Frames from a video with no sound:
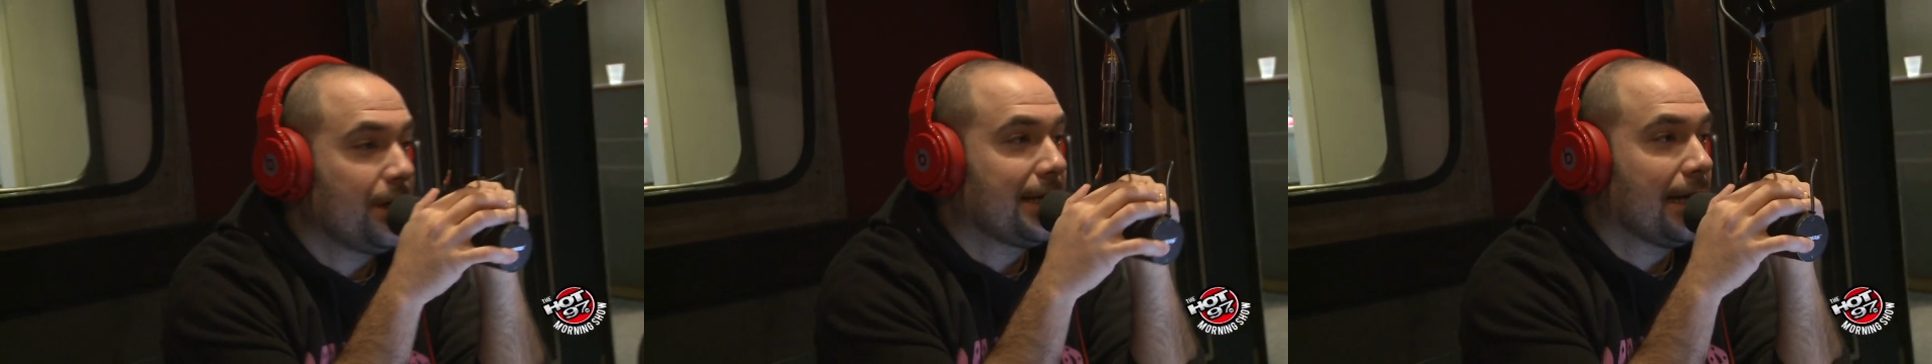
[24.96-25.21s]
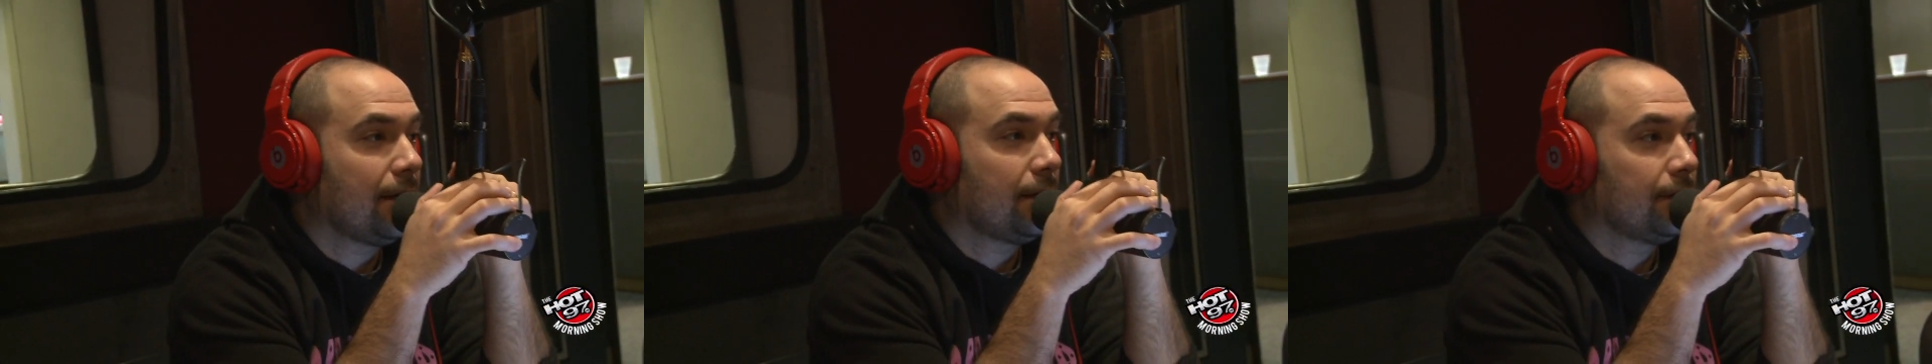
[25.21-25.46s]

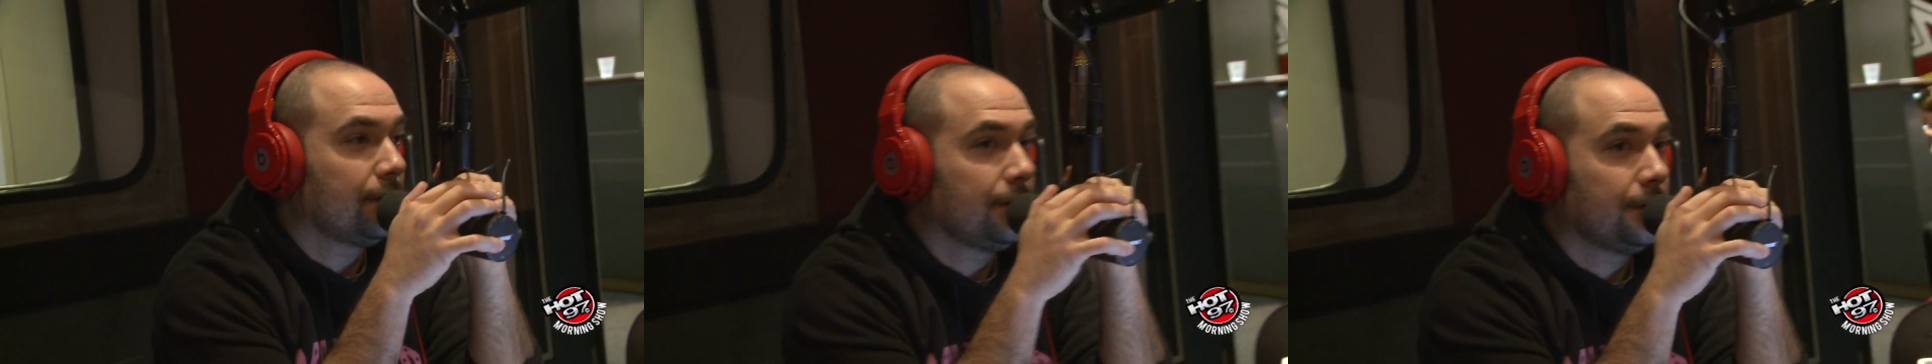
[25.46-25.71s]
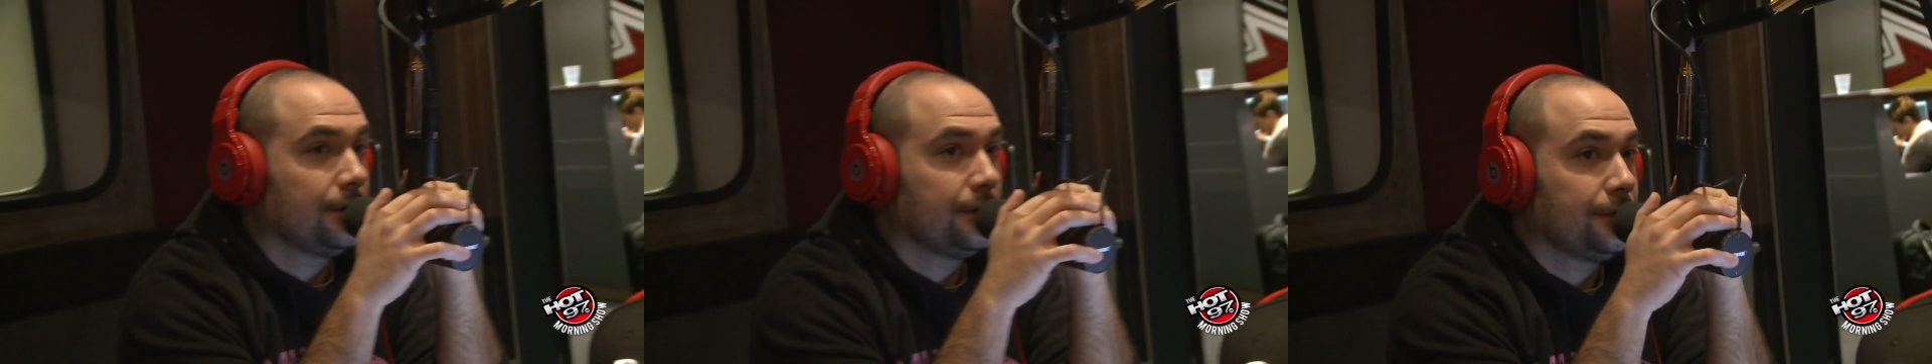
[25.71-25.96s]
weekend. And this was
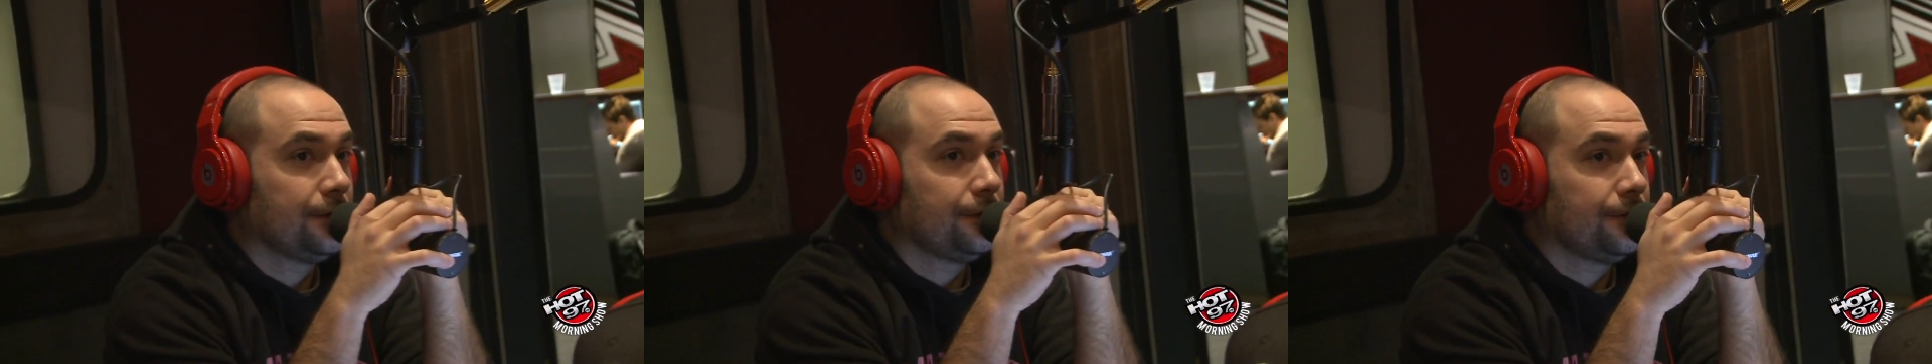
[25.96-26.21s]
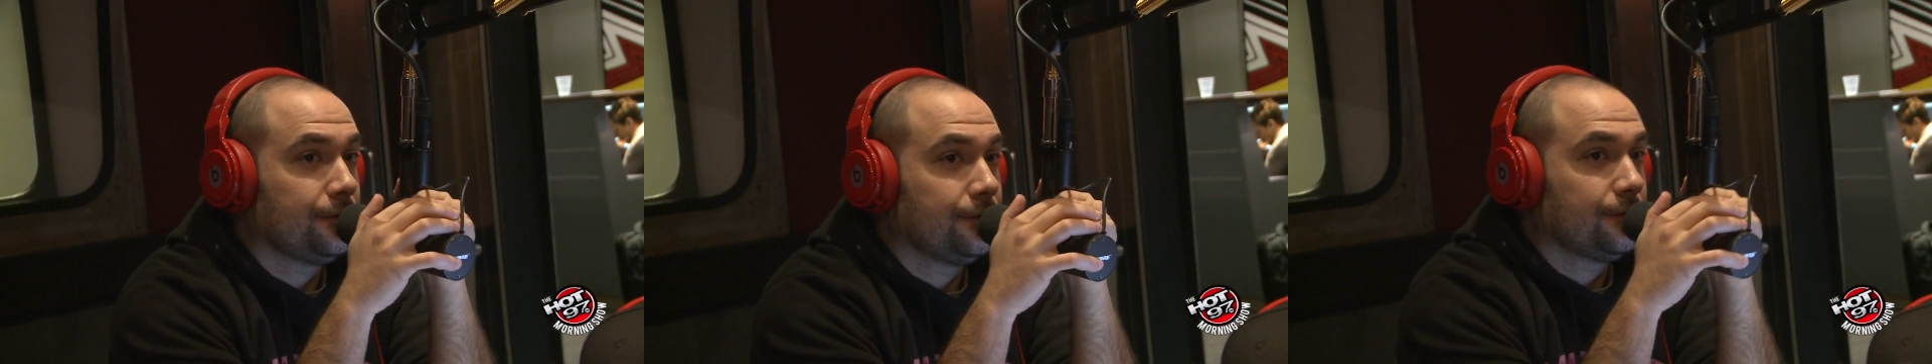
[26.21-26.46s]
because their
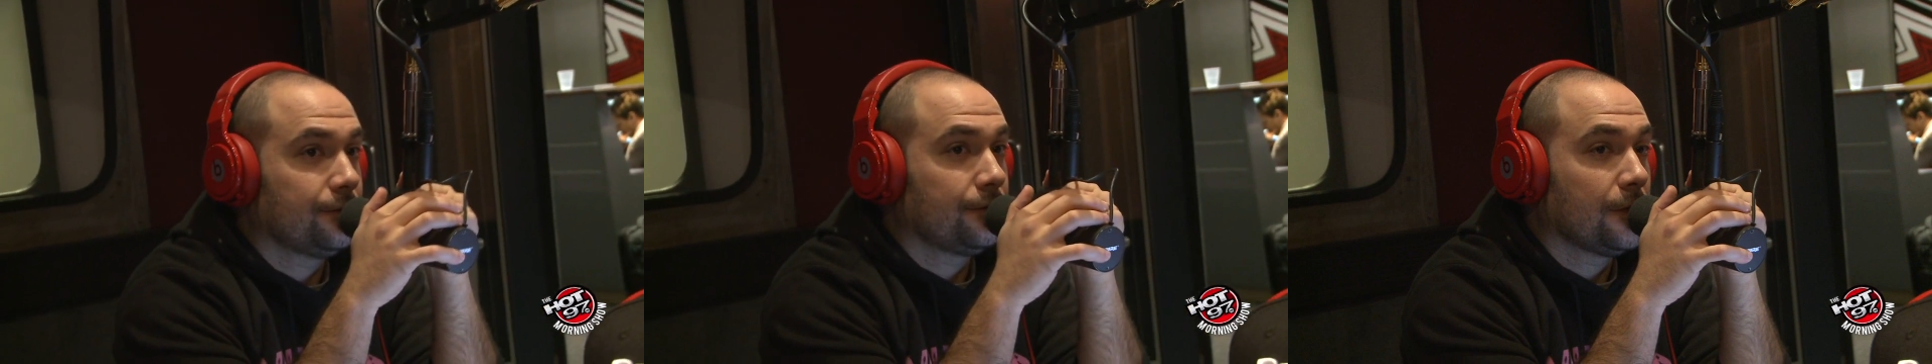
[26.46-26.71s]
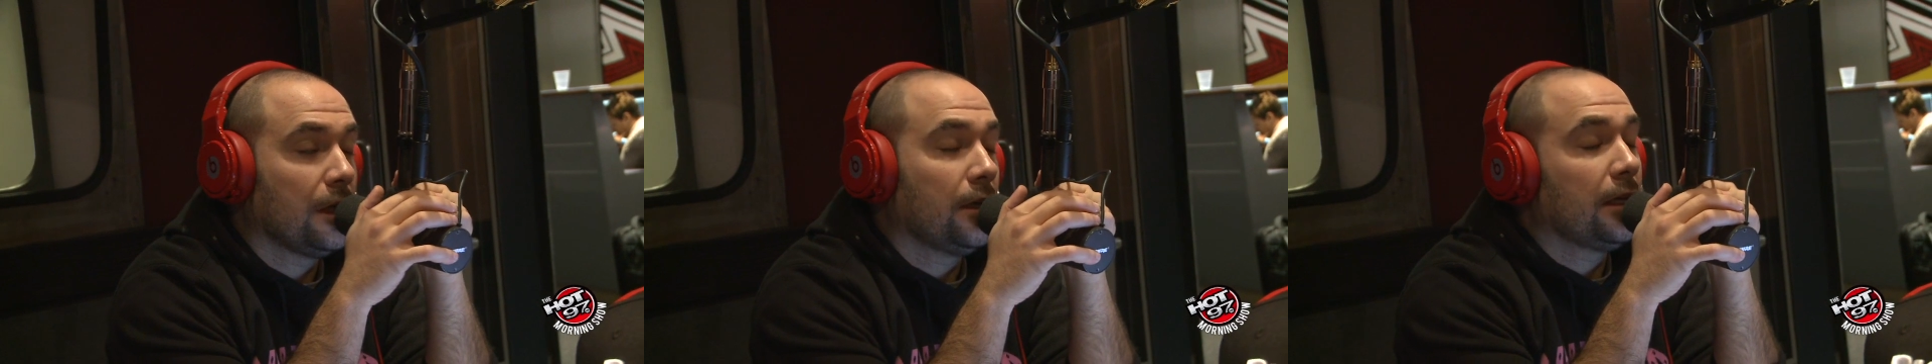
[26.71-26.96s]
music was
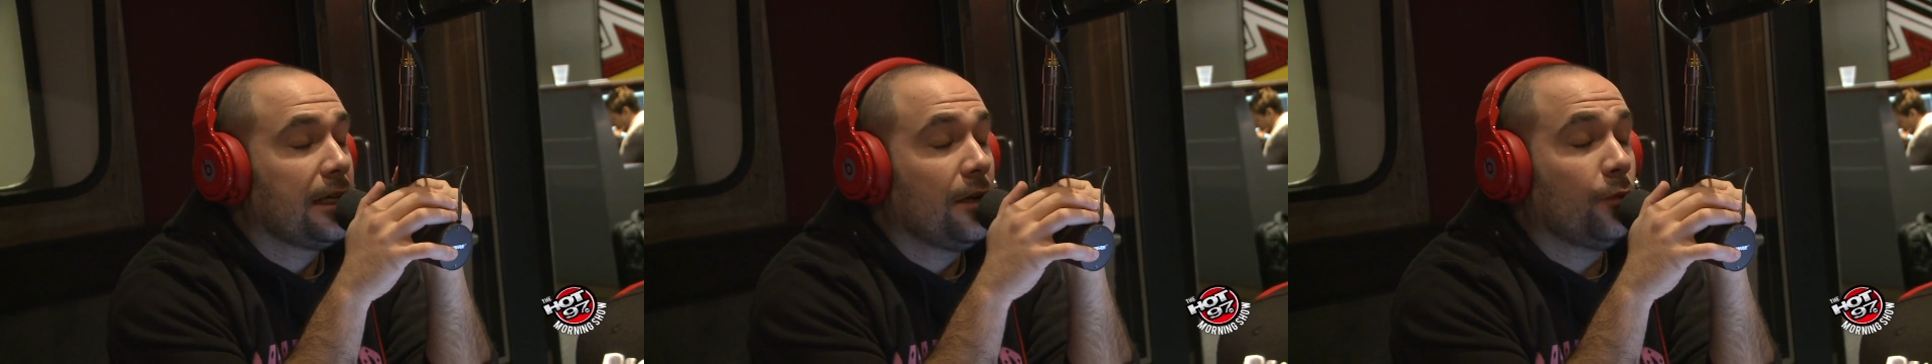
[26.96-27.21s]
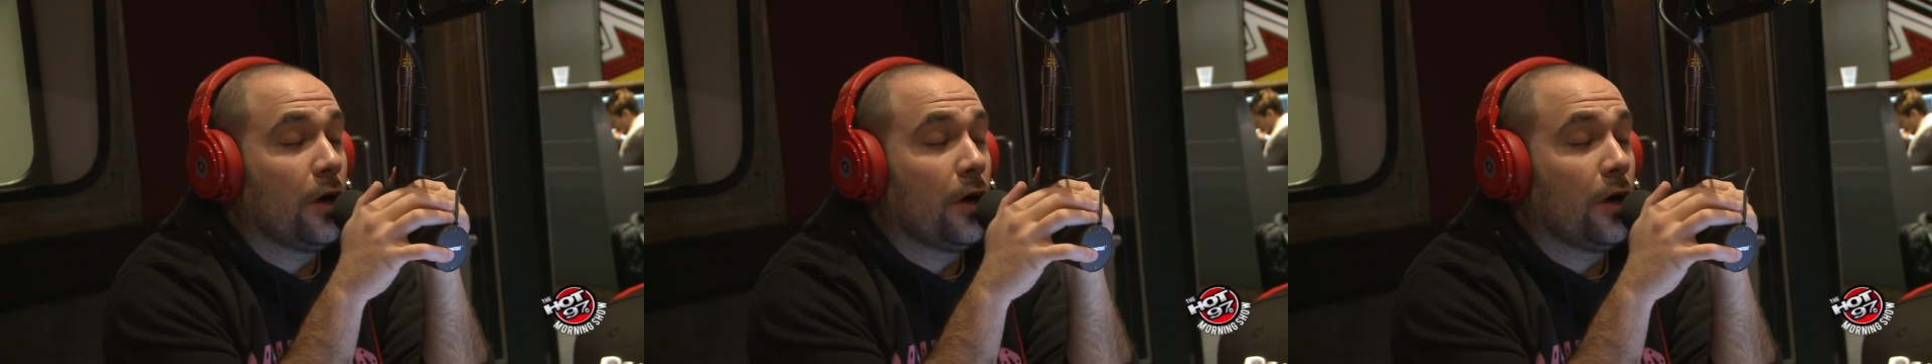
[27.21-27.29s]
too loud.